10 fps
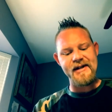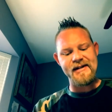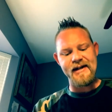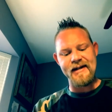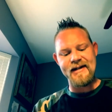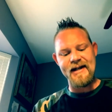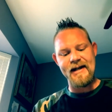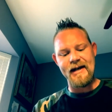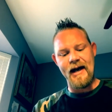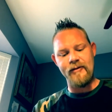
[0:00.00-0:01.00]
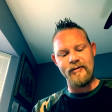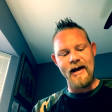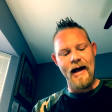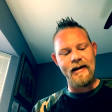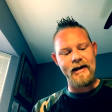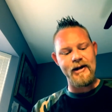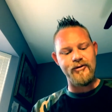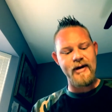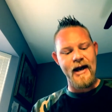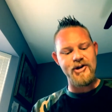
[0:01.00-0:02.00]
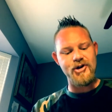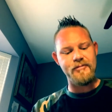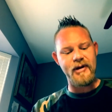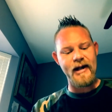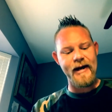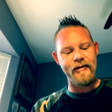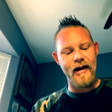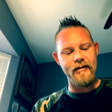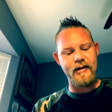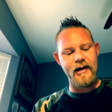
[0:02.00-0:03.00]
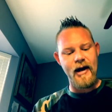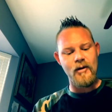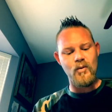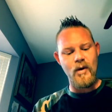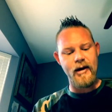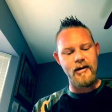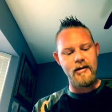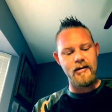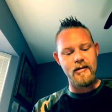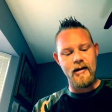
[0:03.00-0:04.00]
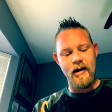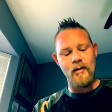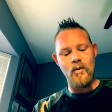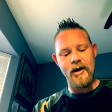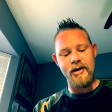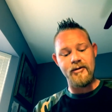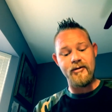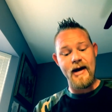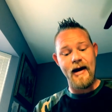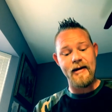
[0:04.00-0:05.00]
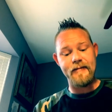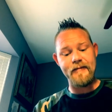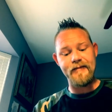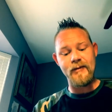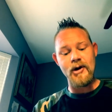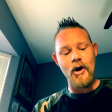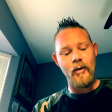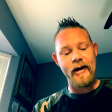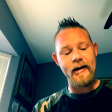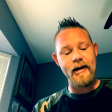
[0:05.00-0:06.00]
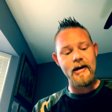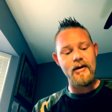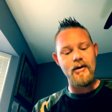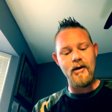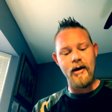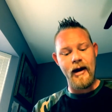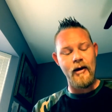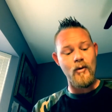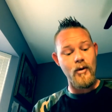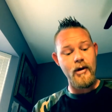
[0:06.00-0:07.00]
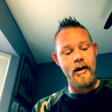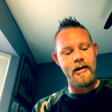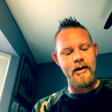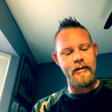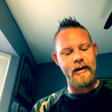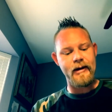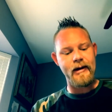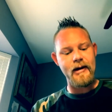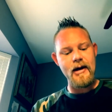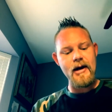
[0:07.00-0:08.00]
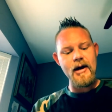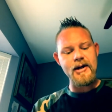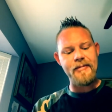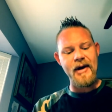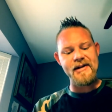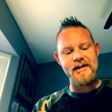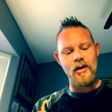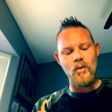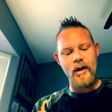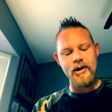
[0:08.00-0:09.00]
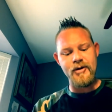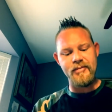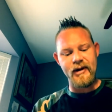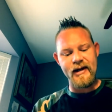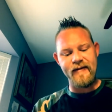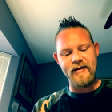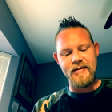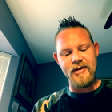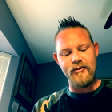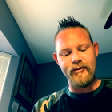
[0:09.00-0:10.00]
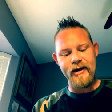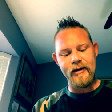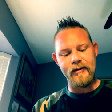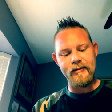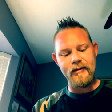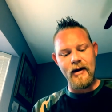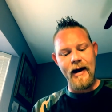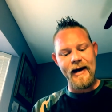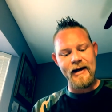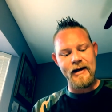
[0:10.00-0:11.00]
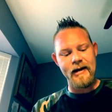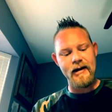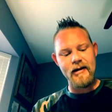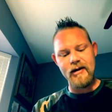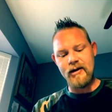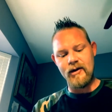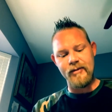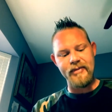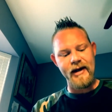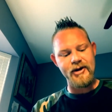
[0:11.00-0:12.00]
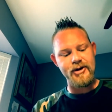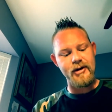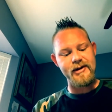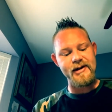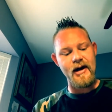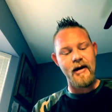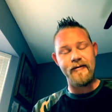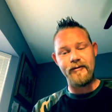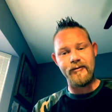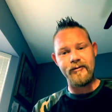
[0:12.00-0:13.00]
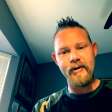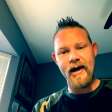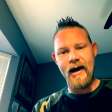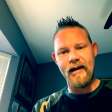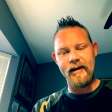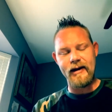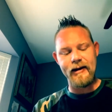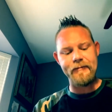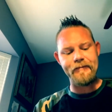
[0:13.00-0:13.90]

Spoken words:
is indeed a reality creation playground in what you create, knowingly or unknowingly, depends on what you believe to be real, i.e., your pictures of reality.